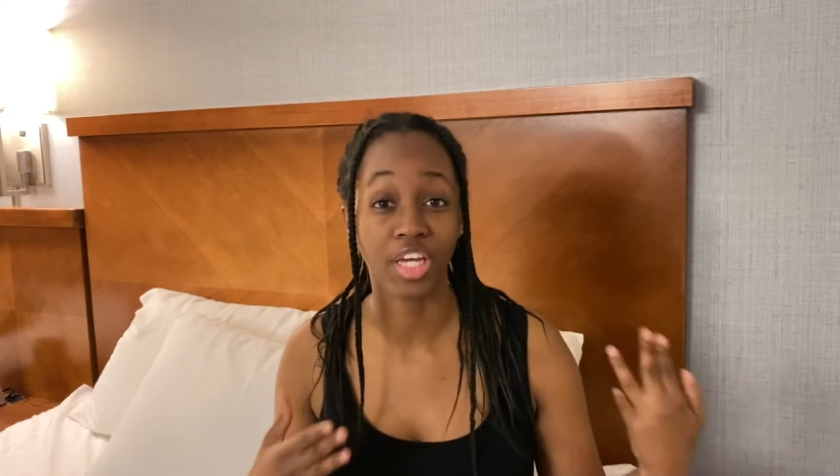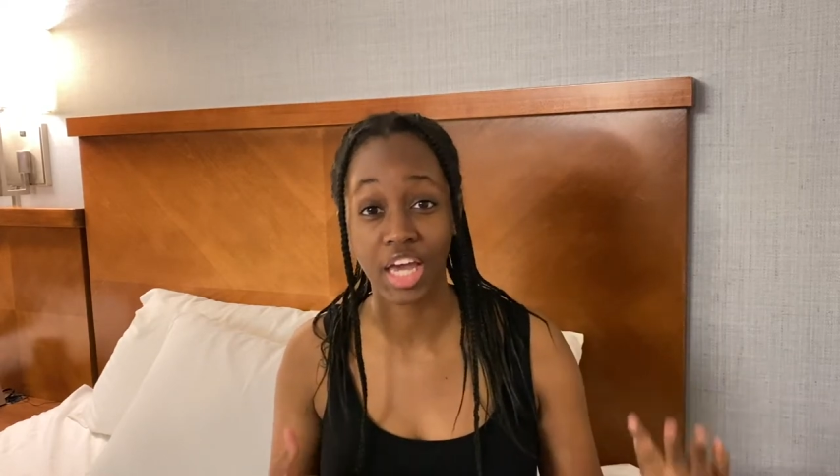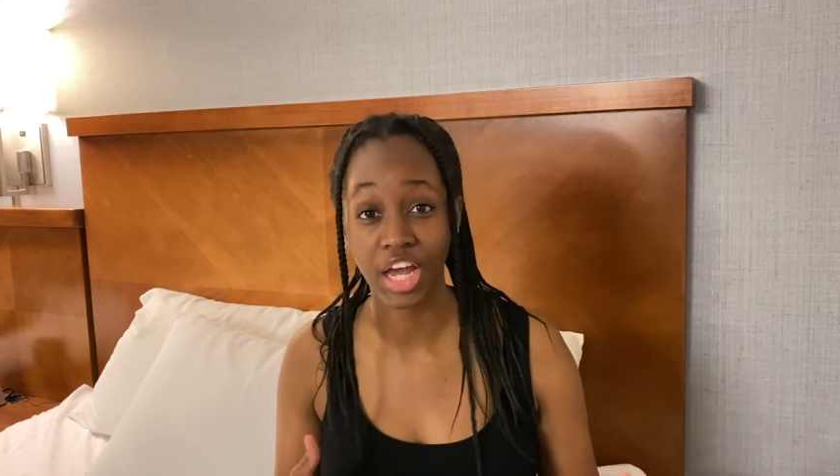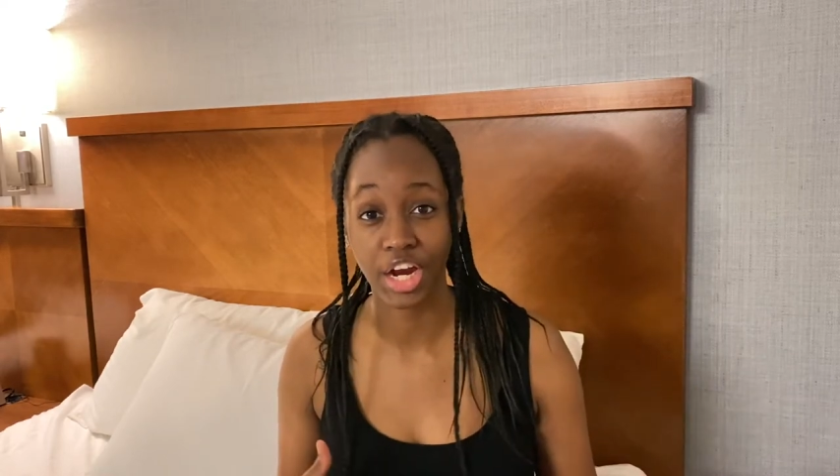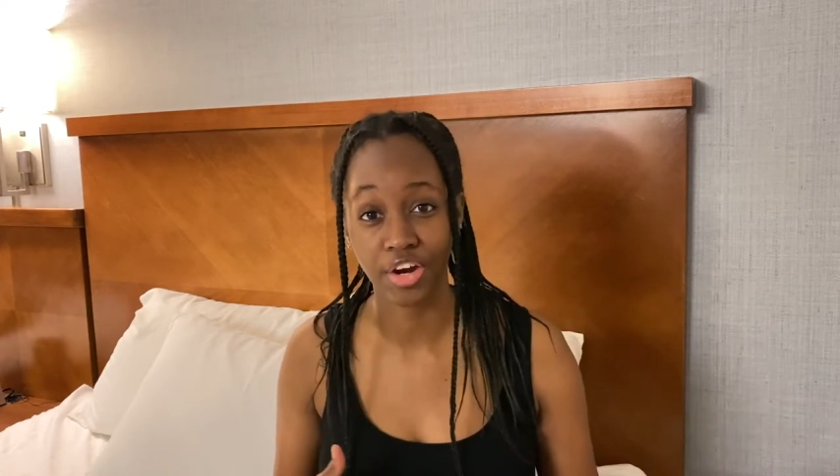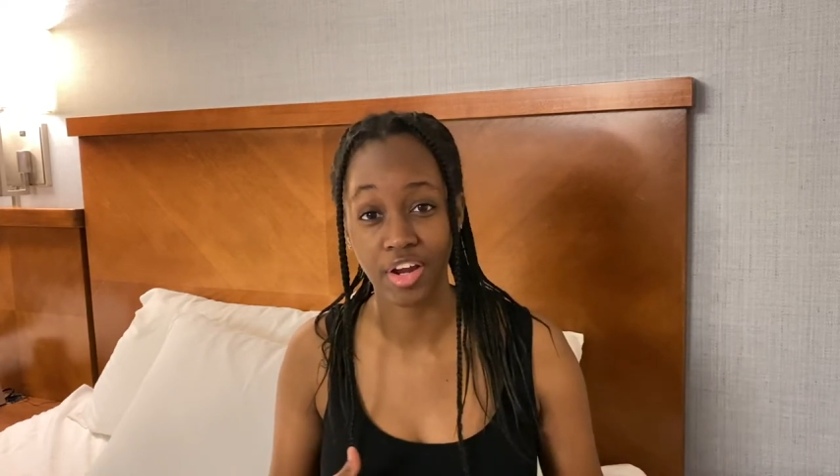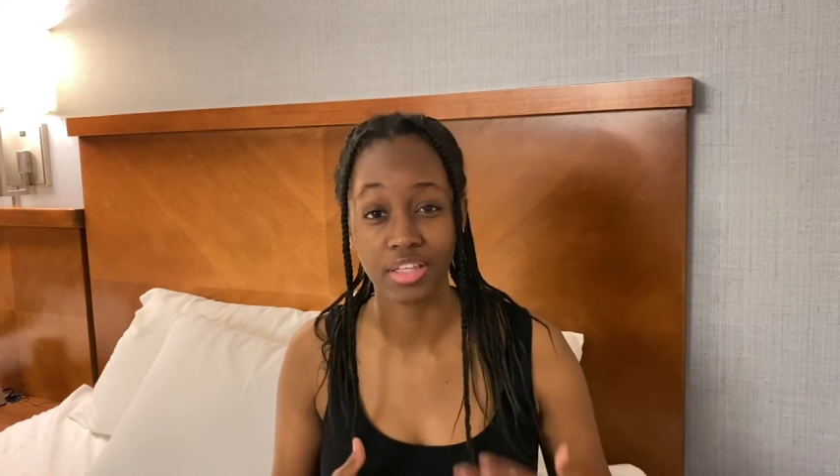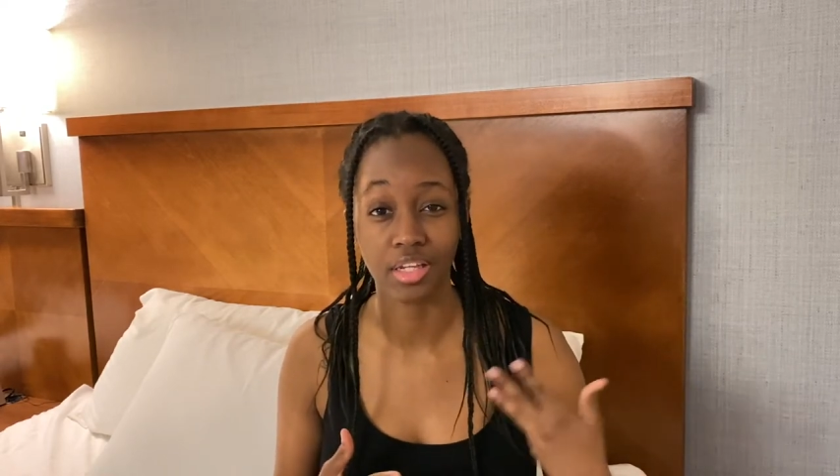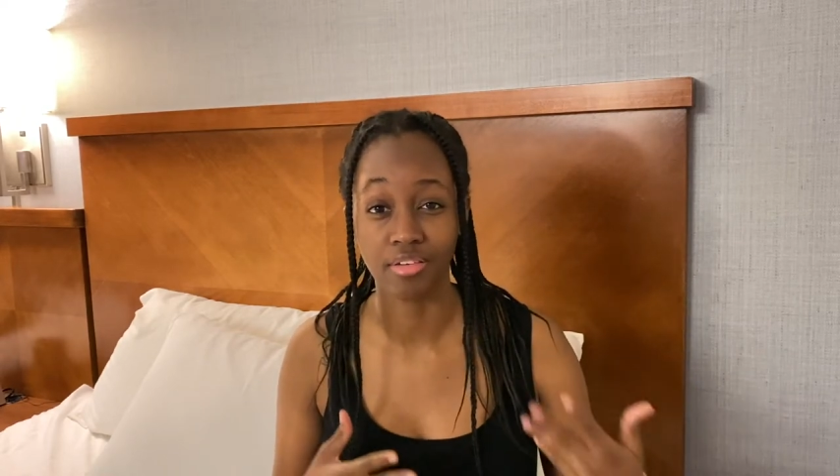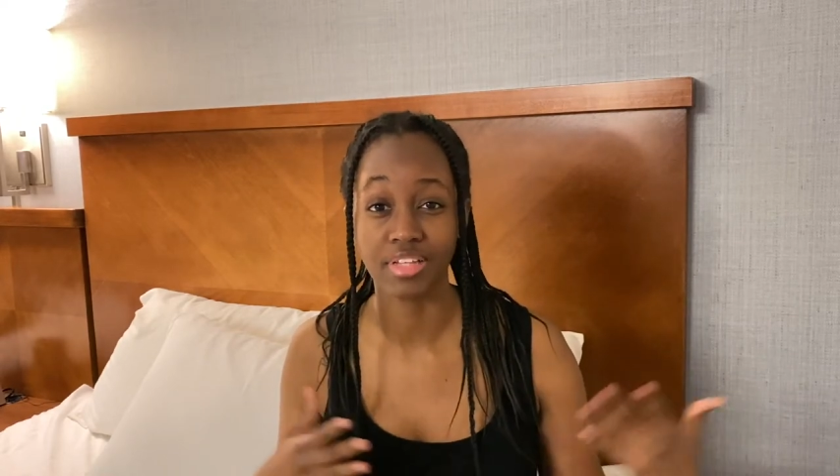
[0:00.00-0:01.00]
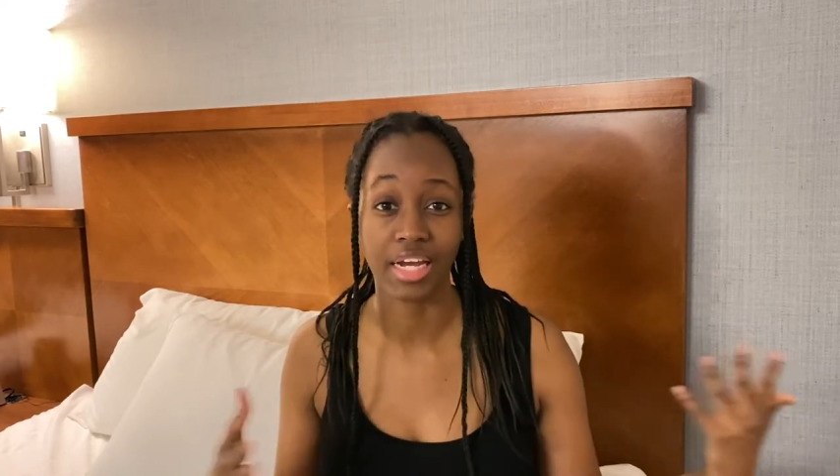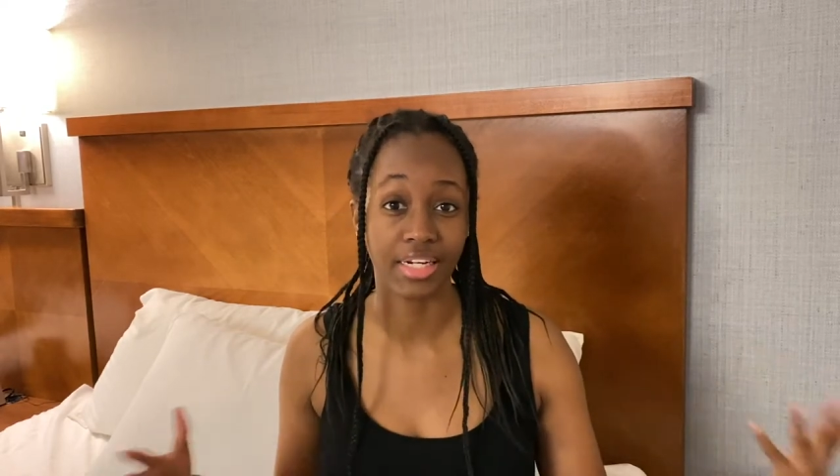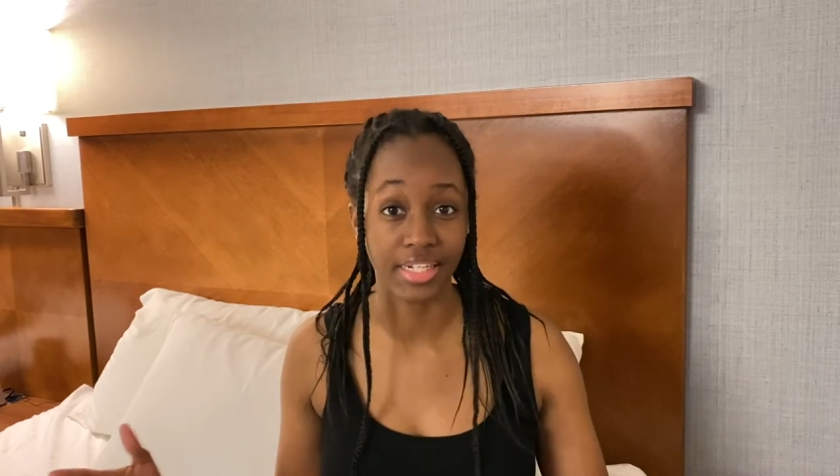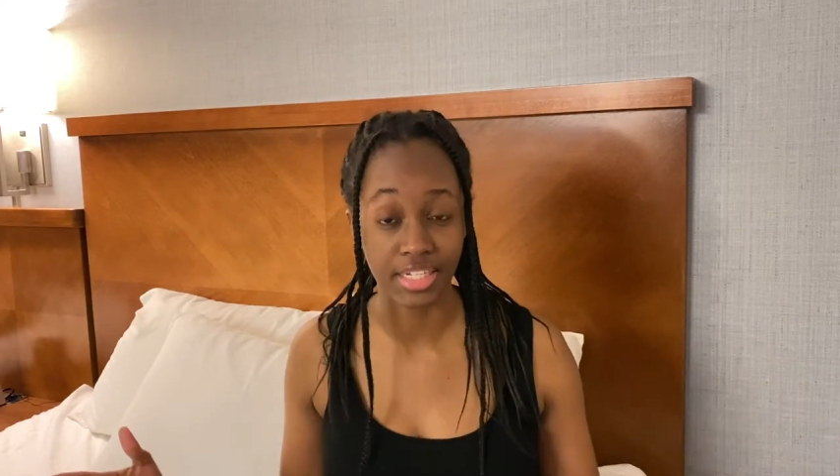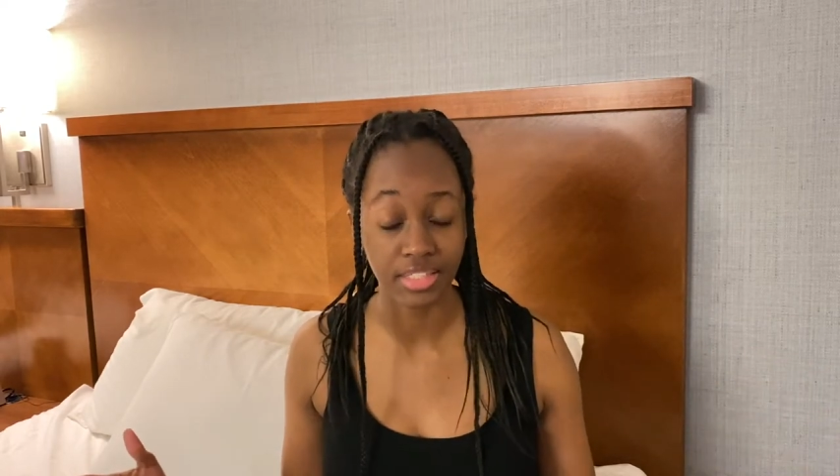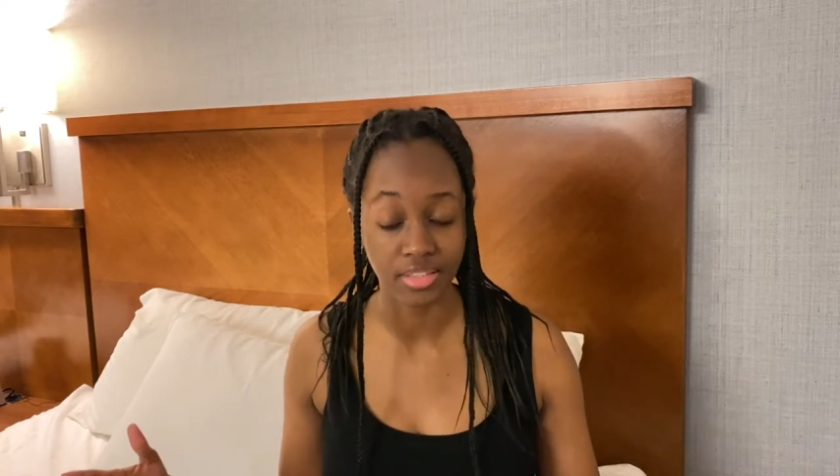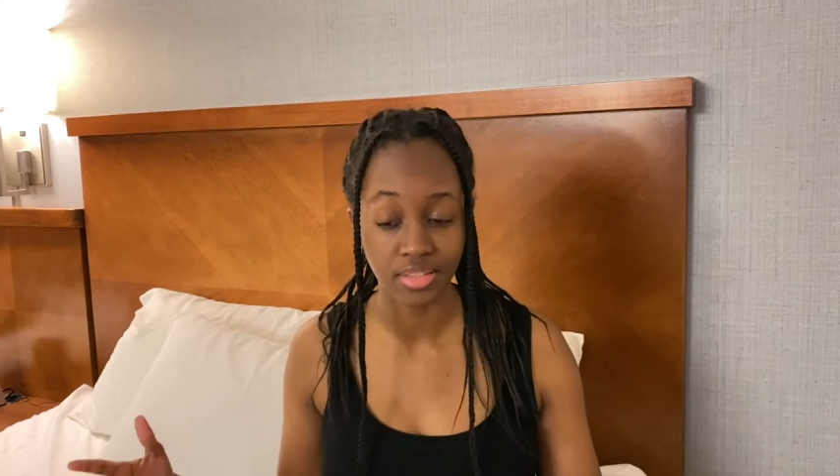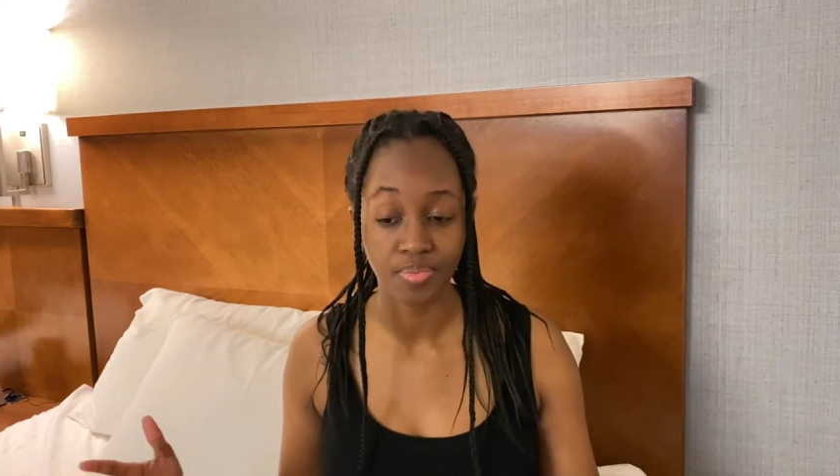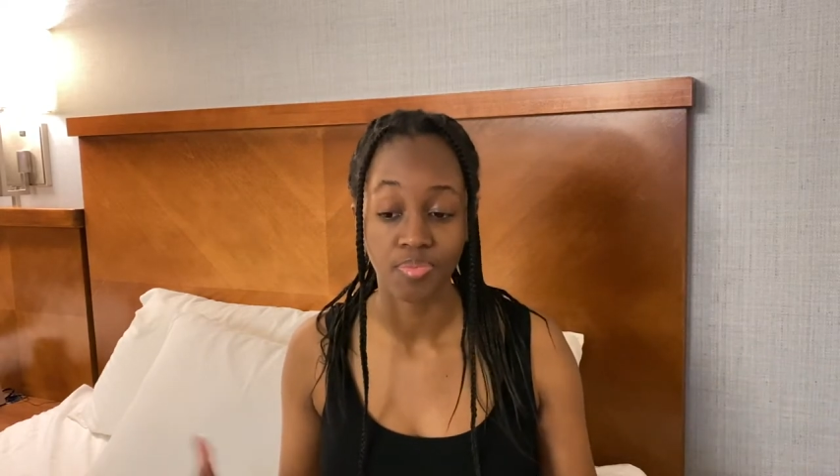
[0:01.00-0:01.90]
care and love that it needs.